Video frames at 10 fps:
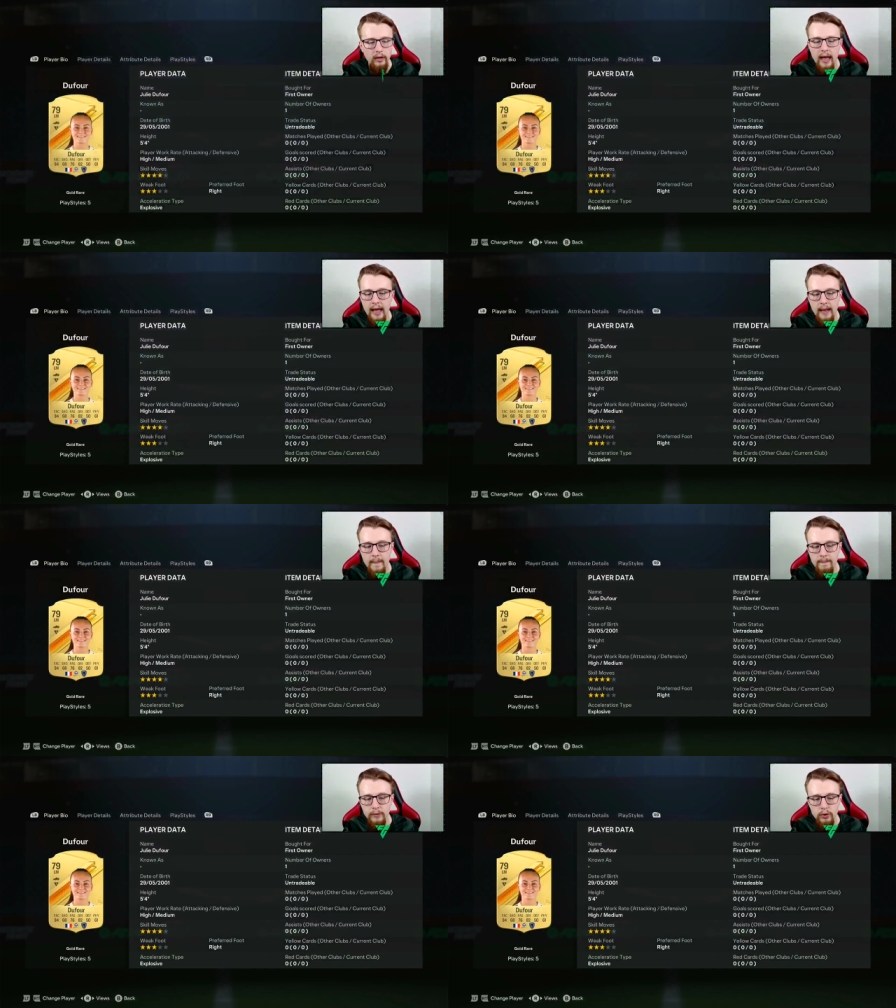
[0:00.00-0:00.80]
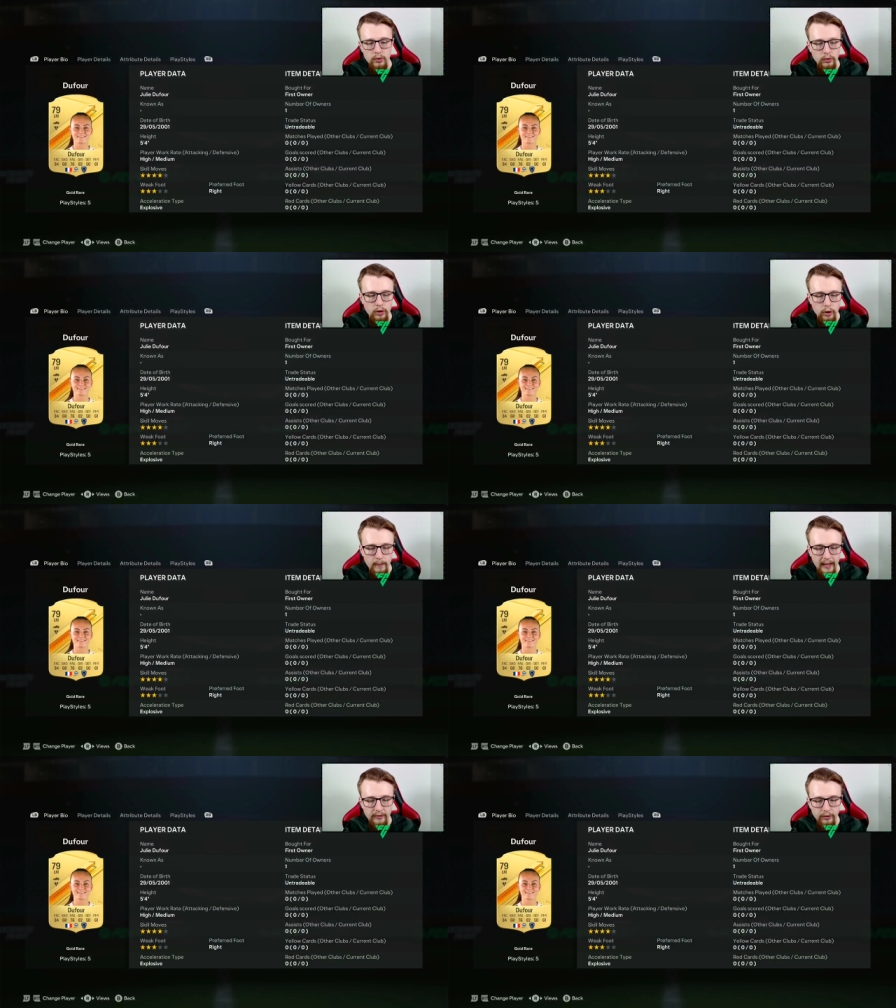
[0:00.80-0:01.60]
doesn't look too
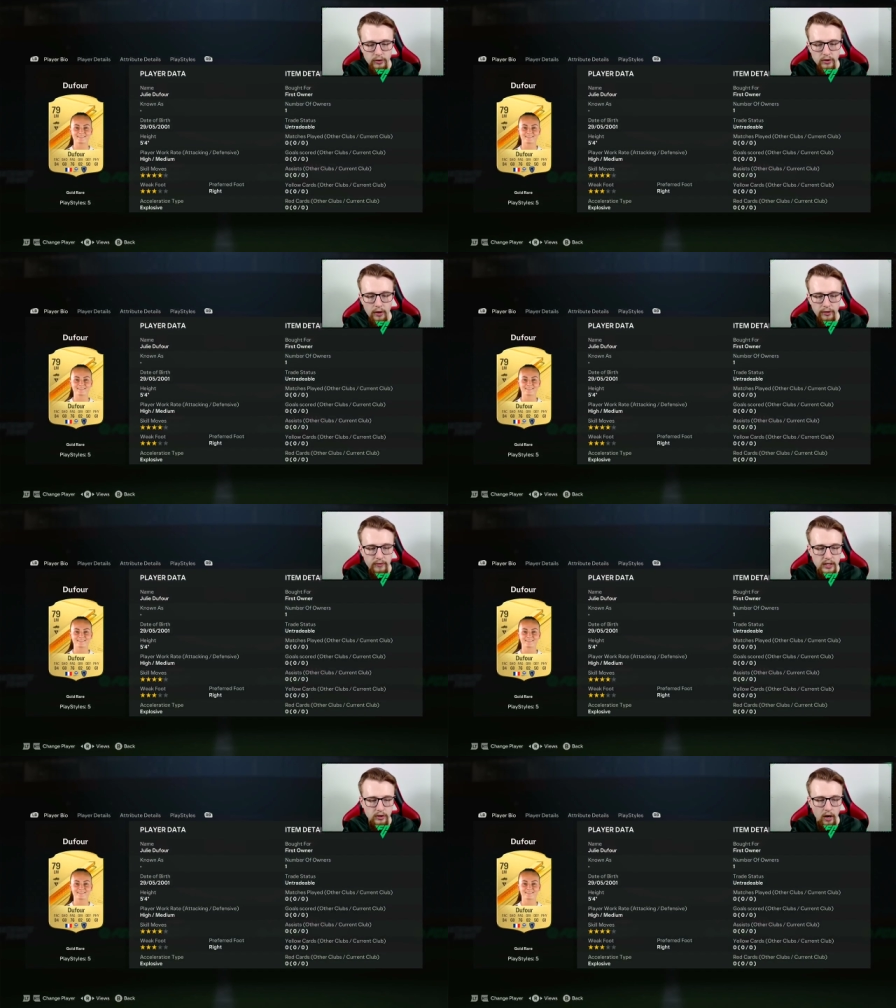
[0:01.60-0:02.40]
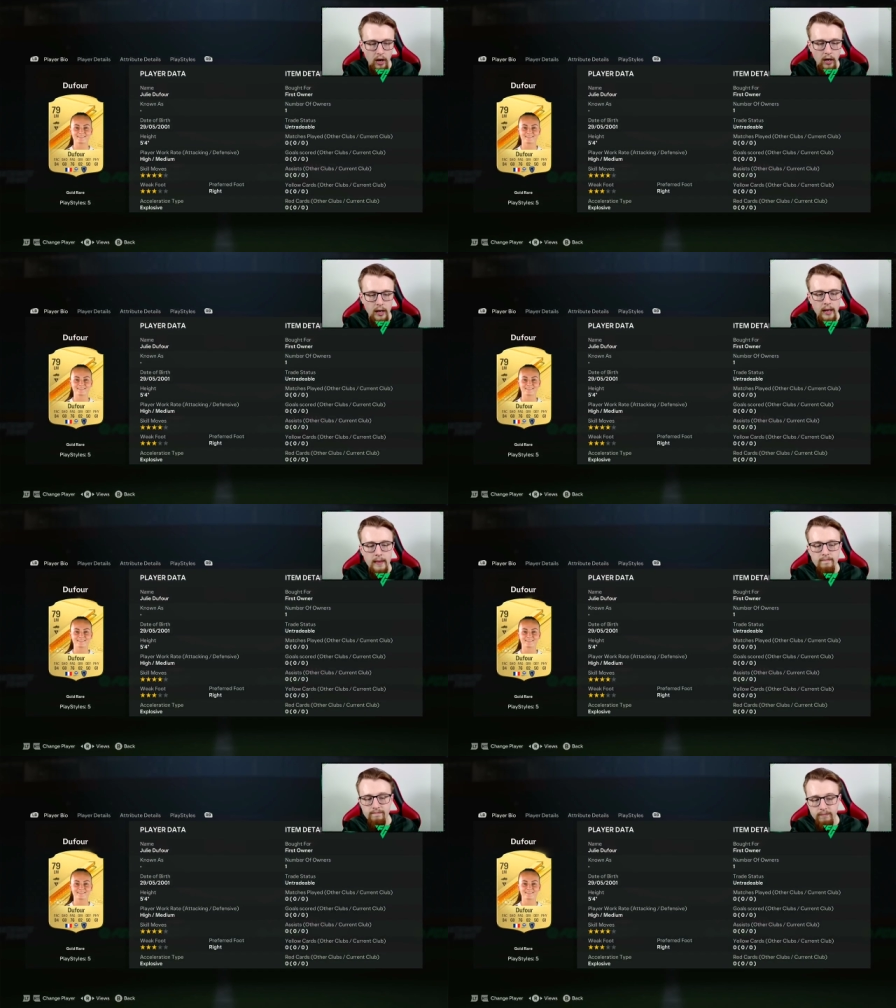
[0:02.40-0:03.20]
bad. 4-star, 3-star.
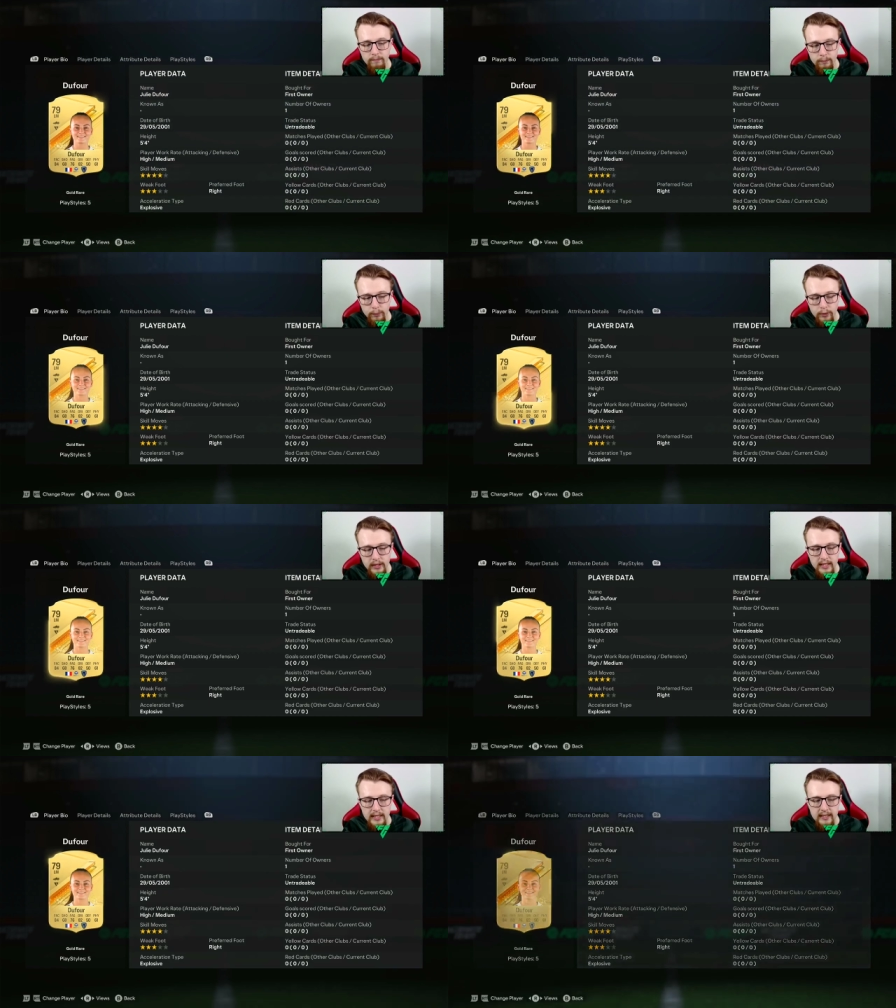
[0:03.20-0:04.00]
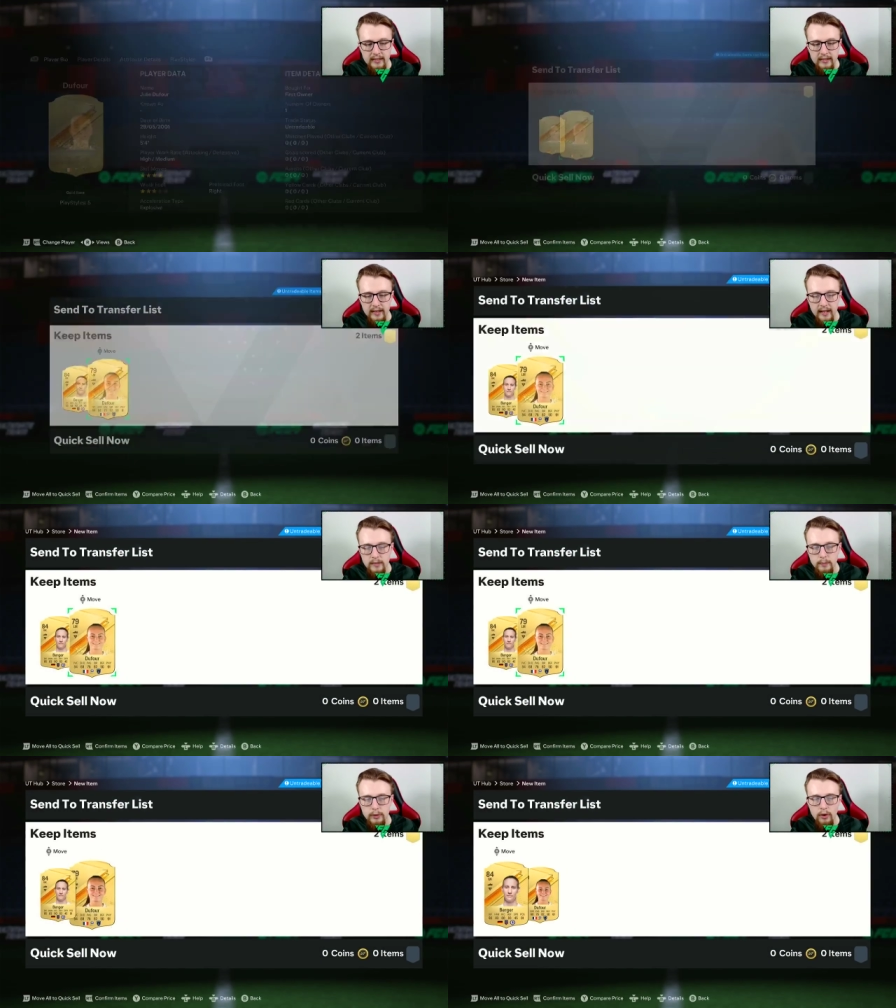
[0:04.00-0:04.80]
Pretty decent stats,
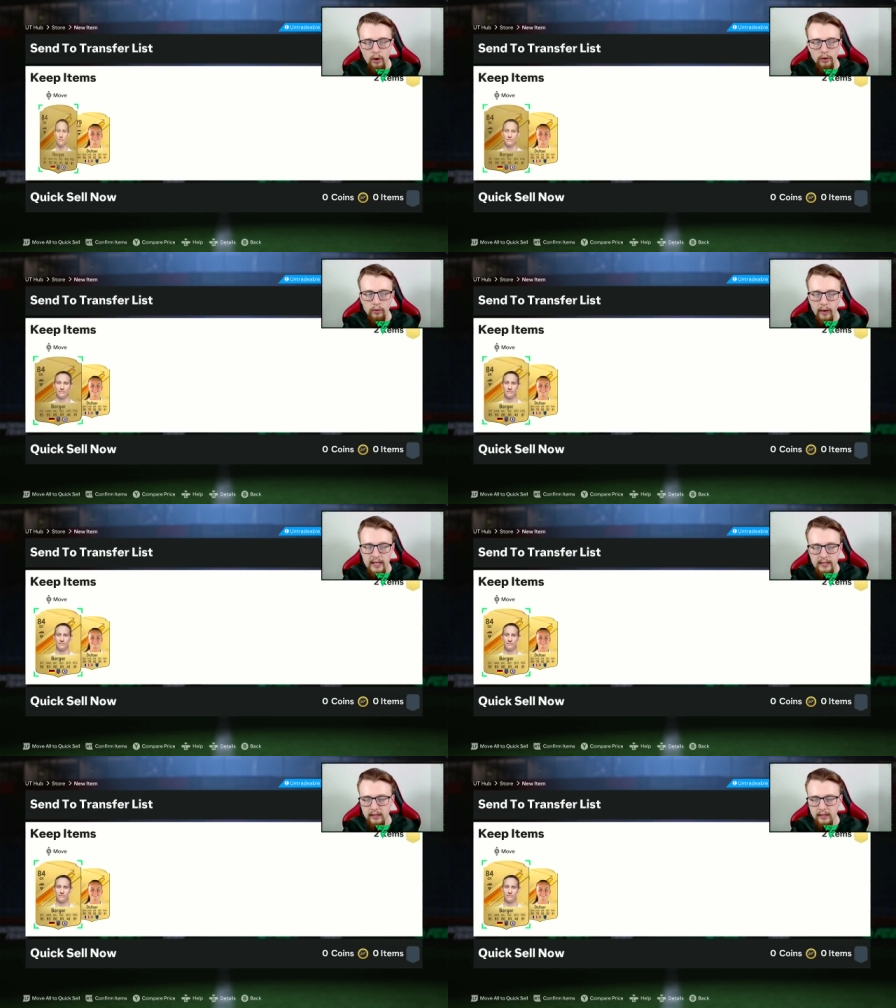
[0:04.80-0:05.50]
but not great